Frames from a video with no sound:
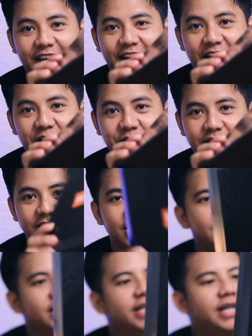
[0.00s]
it out.
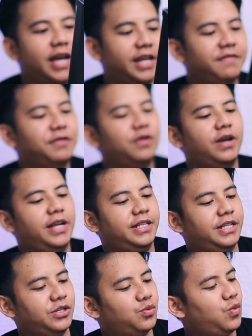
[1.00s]
And if you look at
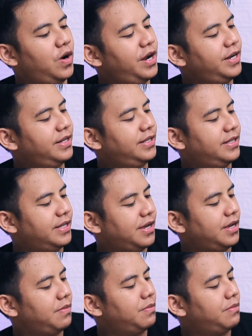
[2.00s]
this one,
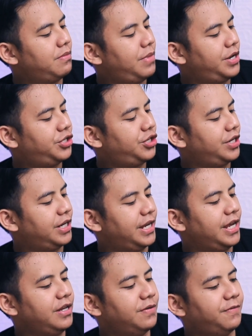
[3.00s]
they mention it
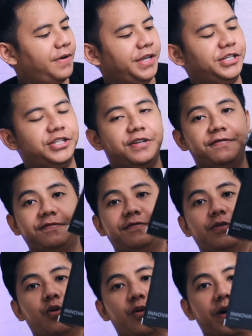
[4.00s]
innovation
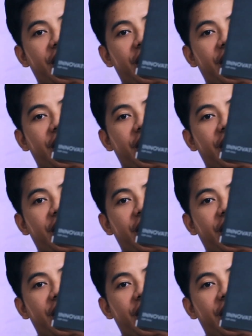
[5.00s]
for